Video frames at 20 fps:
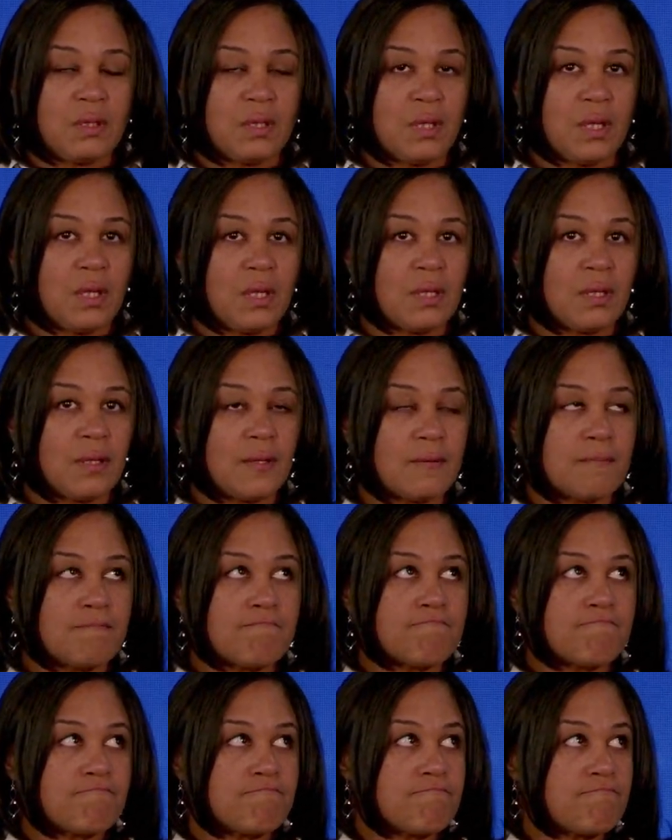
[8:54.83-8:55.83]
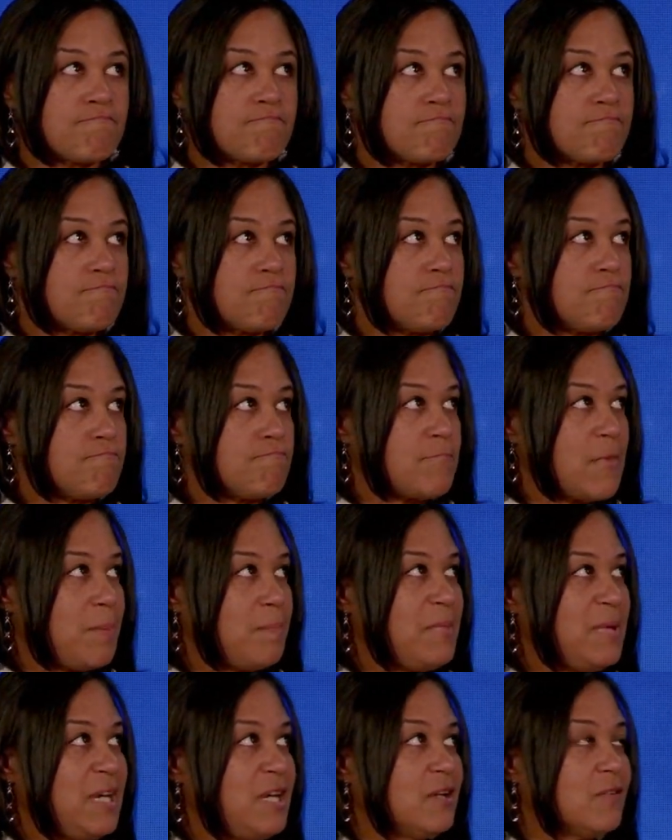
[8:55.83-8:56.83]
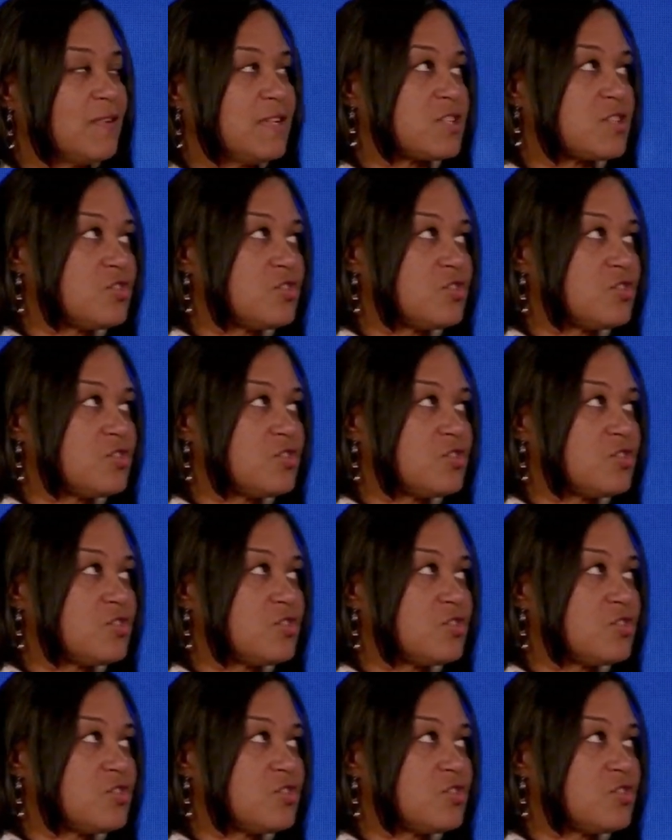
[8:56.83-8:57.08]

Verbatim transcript: um, and many of us